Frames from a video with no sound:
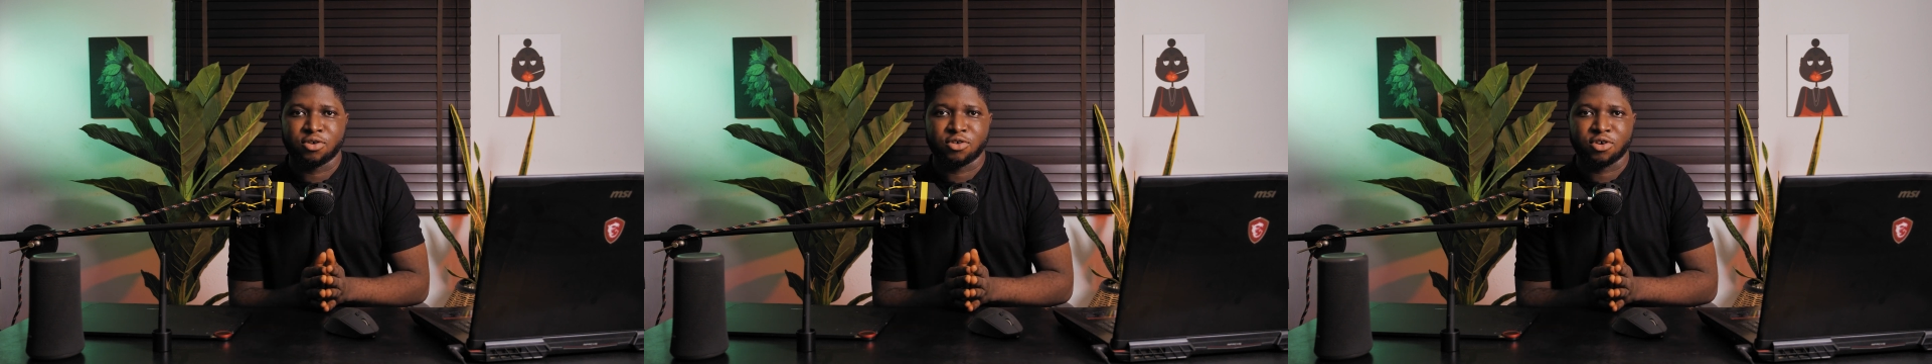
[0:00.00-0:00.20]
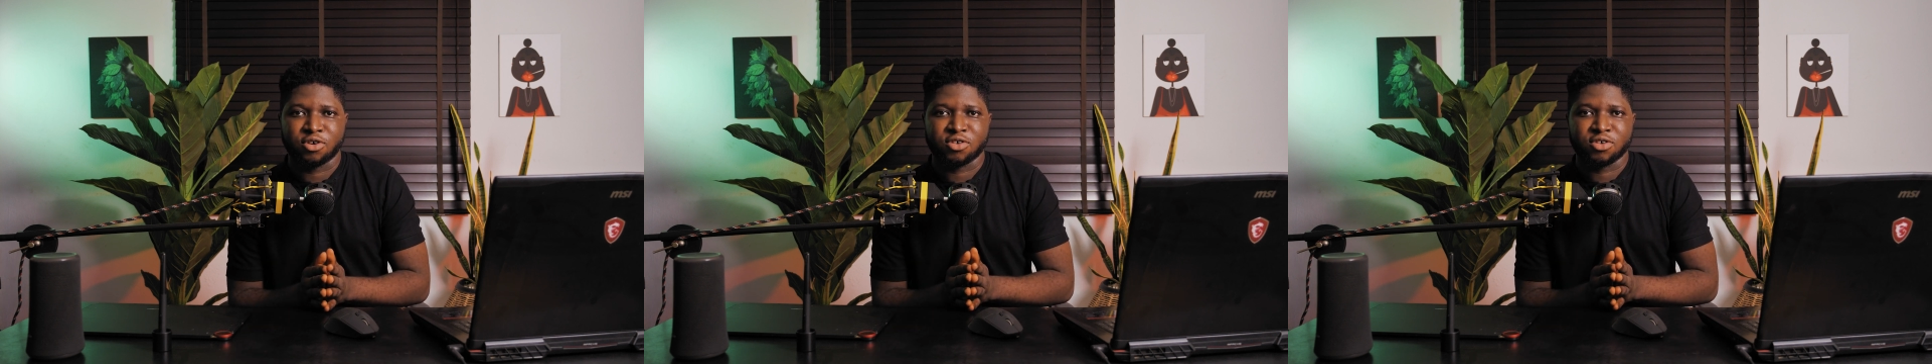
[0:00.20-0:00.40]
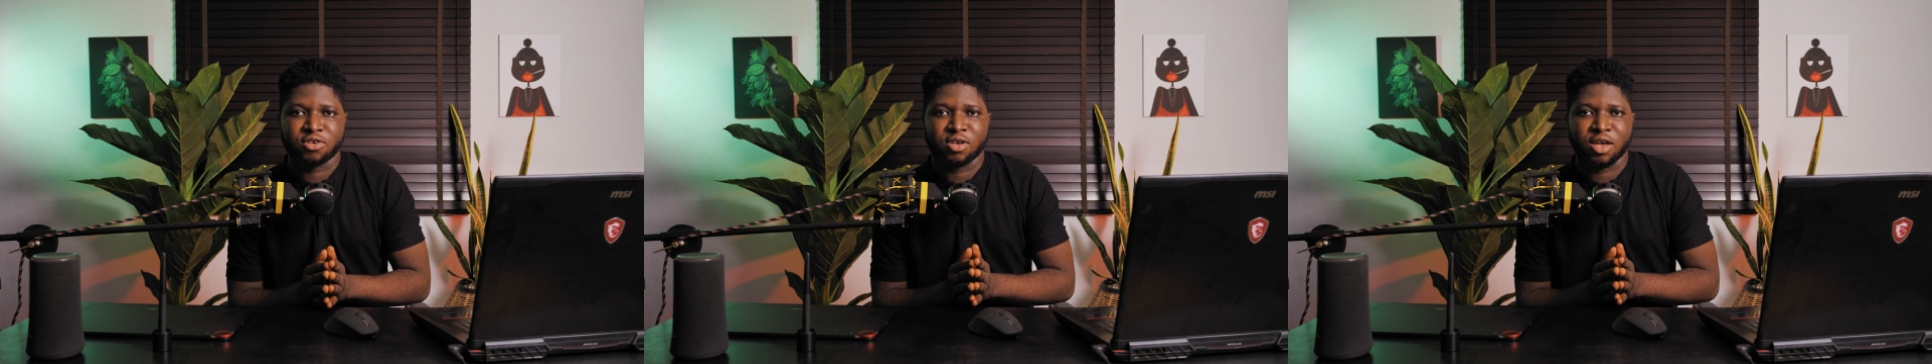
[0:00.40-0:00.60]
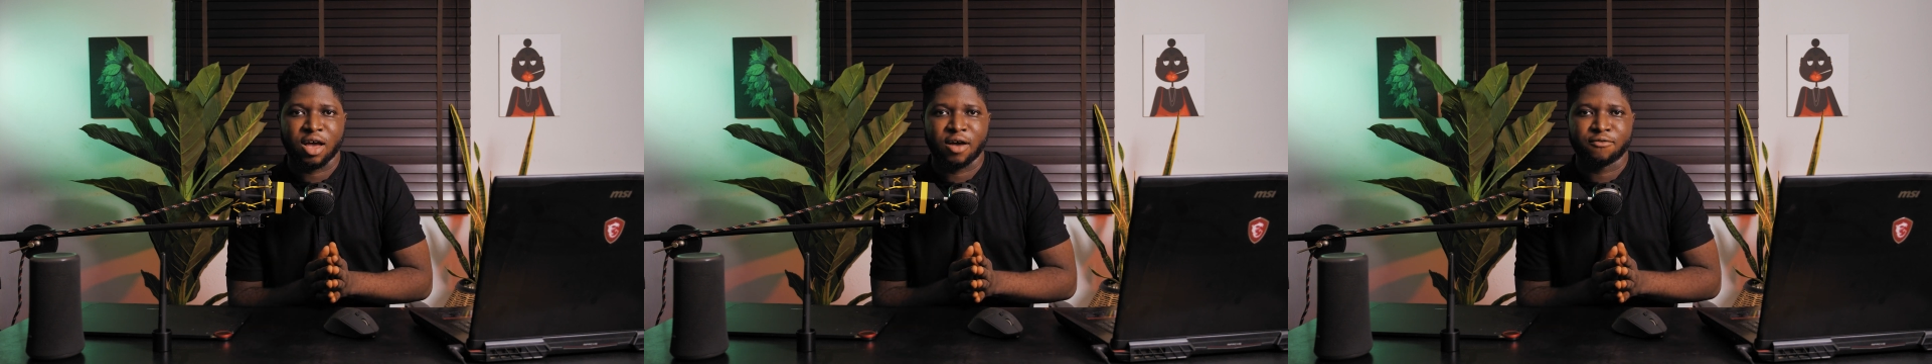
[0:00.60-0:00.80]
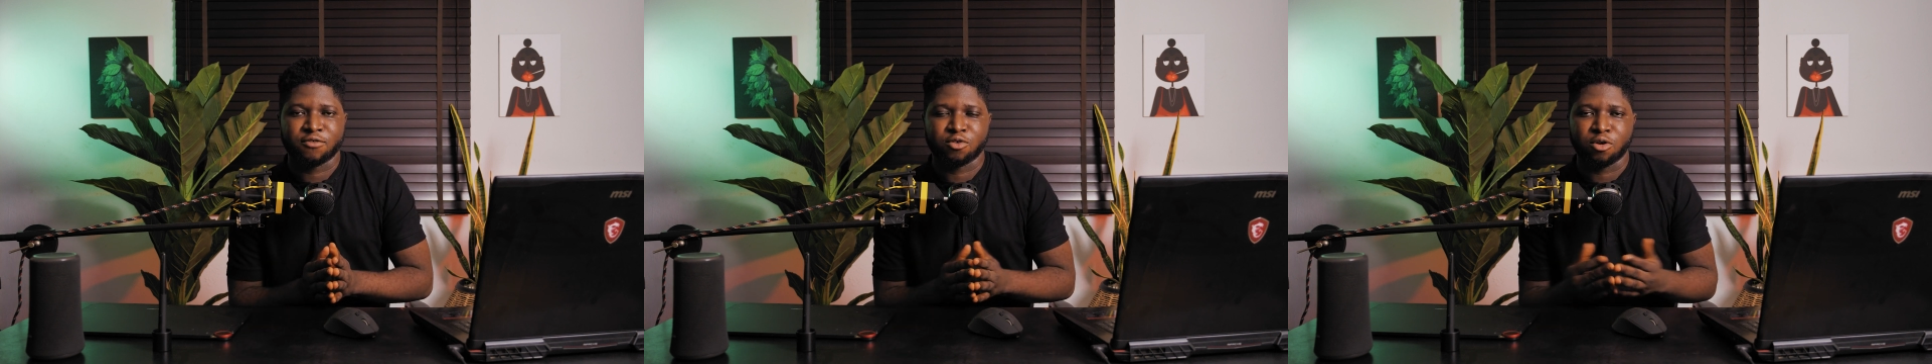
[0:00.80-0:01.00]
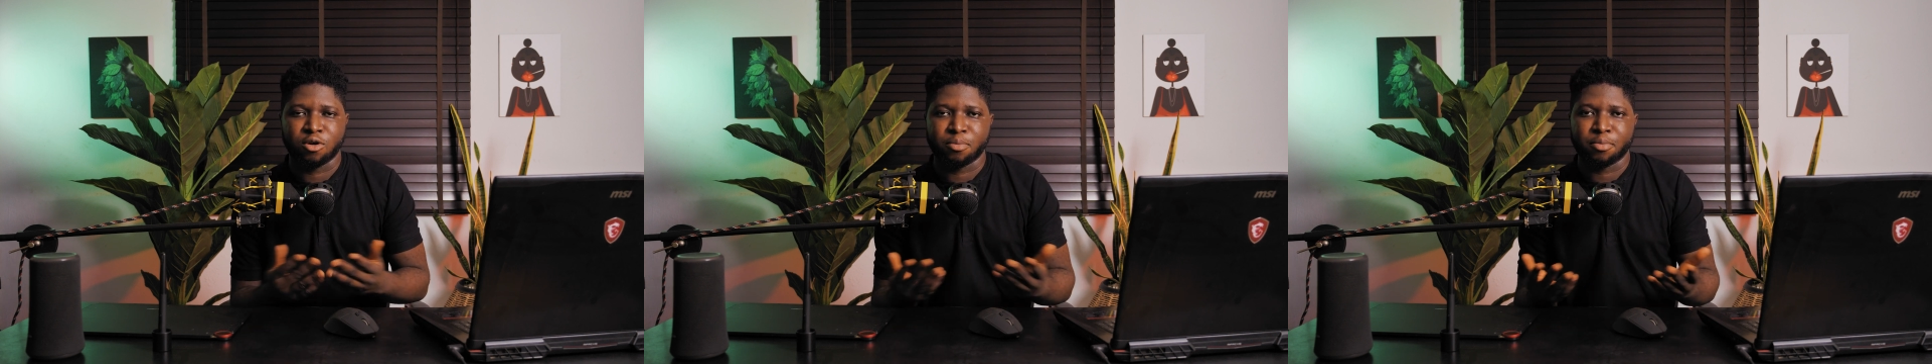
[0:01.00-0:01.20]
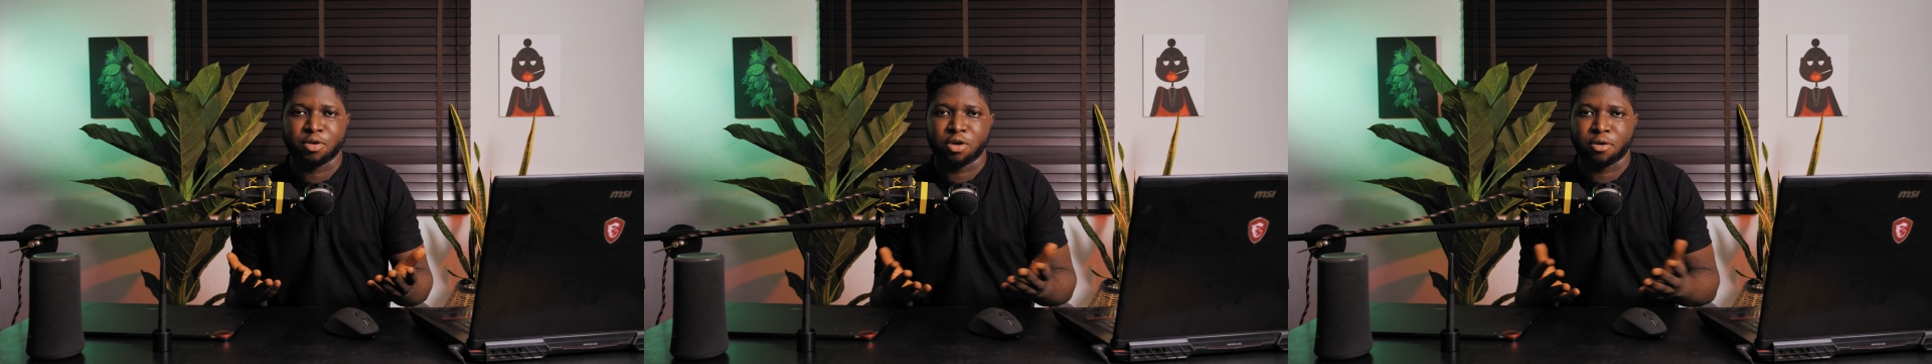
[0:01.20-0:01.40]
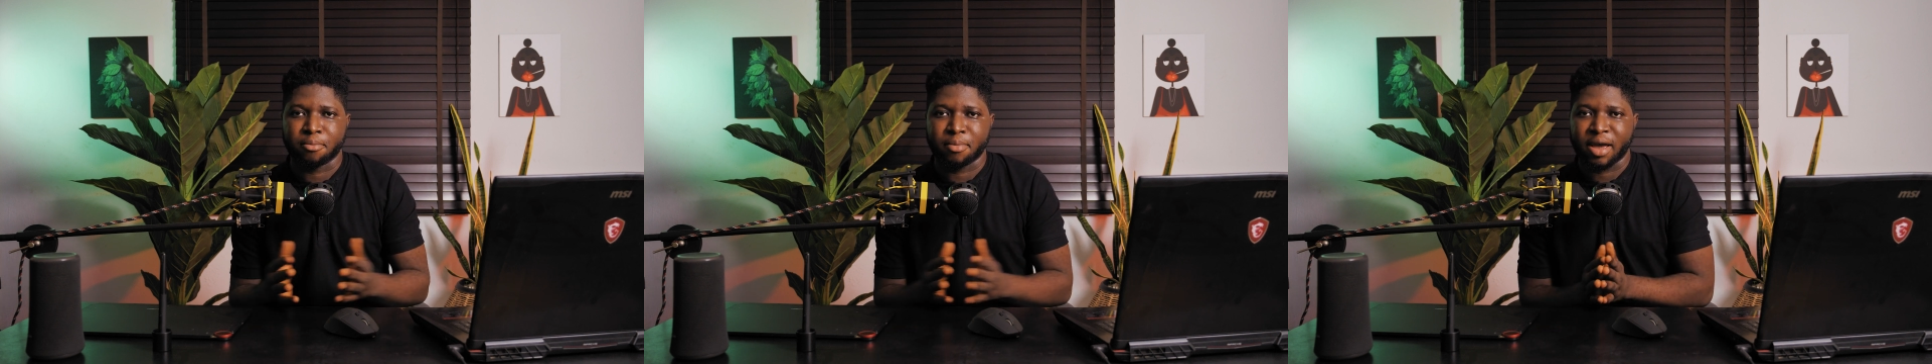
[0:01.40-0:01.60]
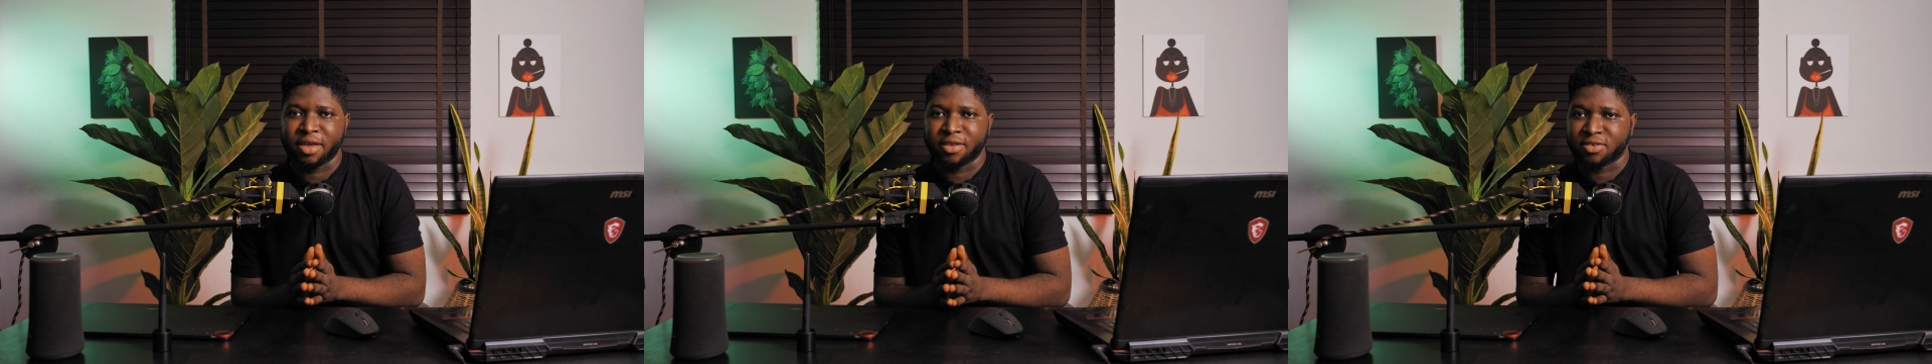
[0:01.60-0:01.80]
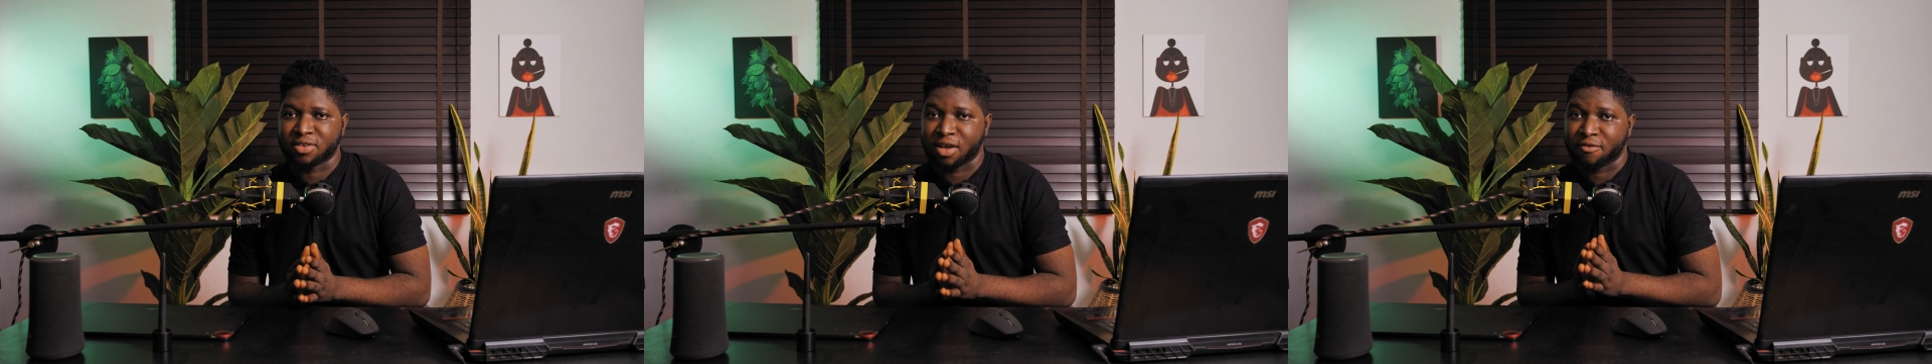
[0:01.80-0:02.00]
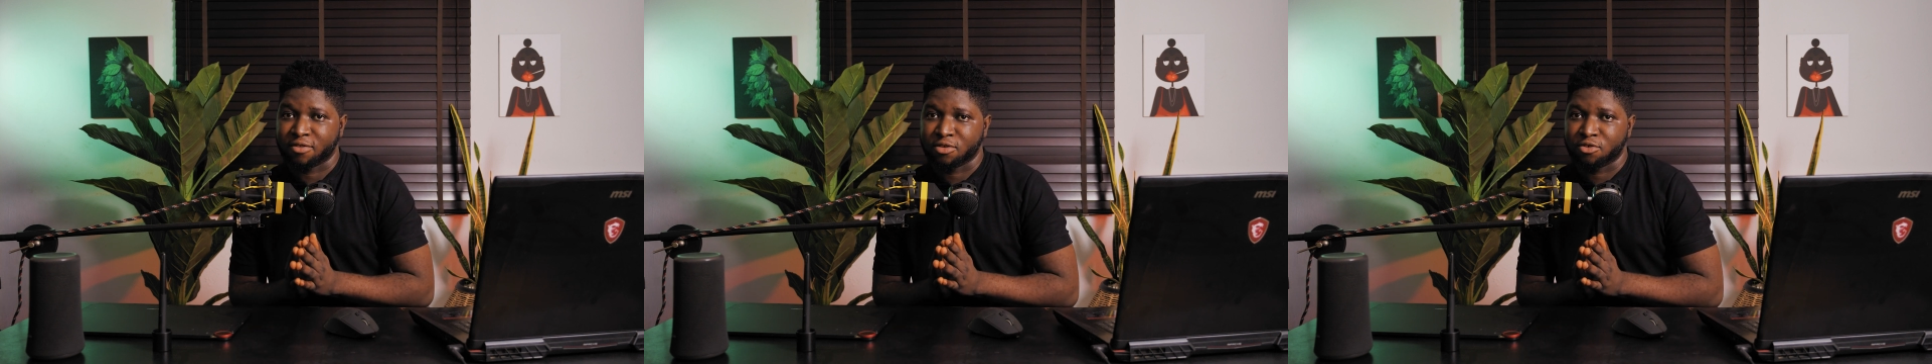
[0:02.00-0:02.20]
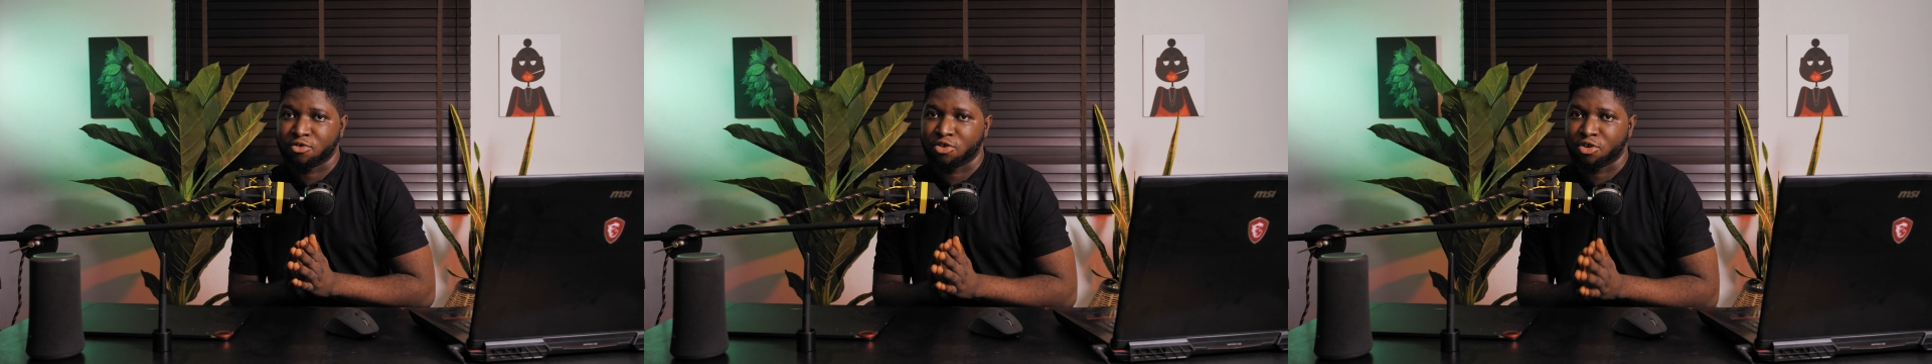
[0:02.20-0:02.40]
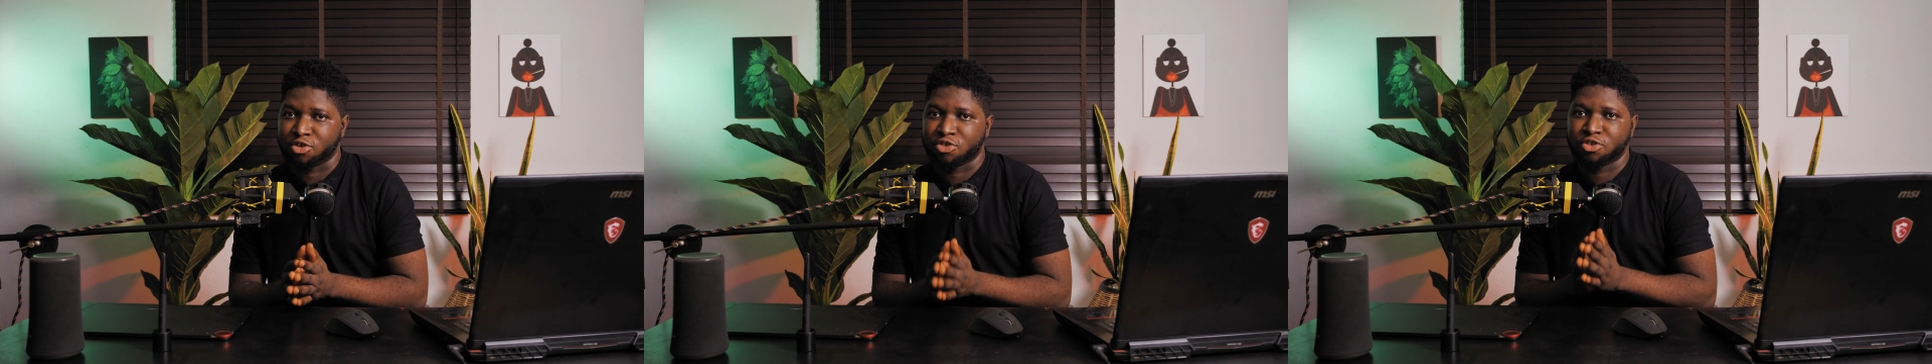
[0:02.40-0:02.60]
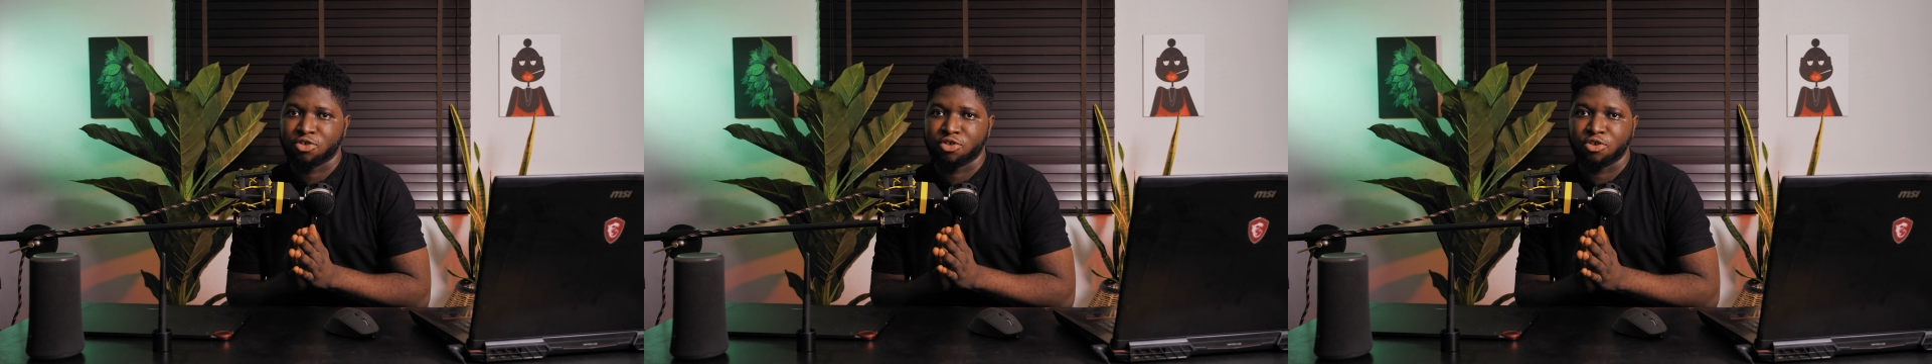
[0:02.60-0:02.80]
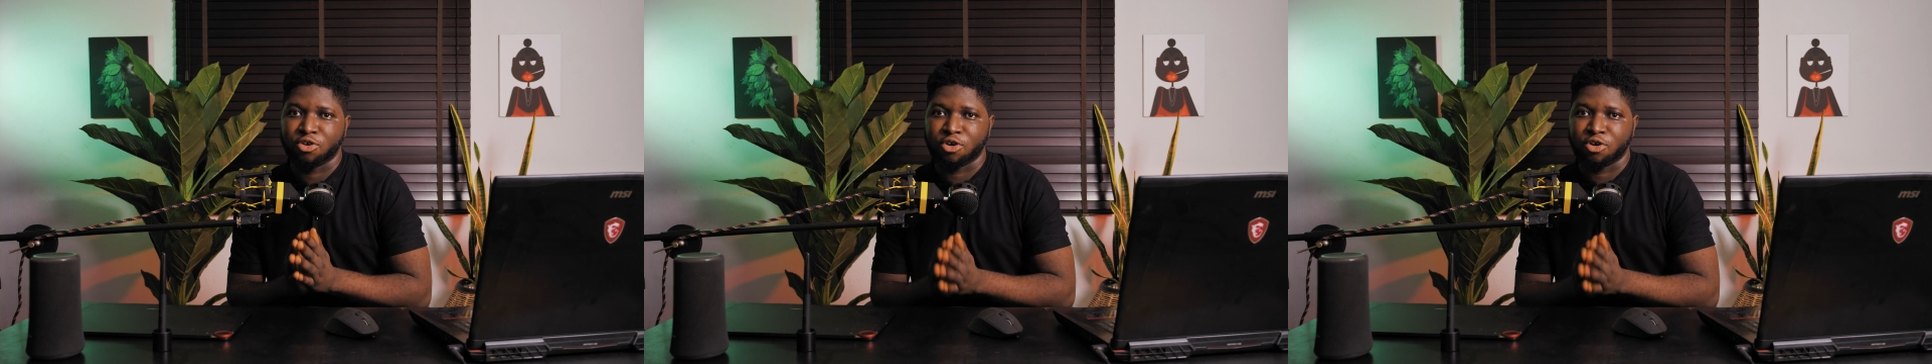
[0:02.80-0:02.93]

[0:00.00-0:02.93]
You just have to open your minds and trust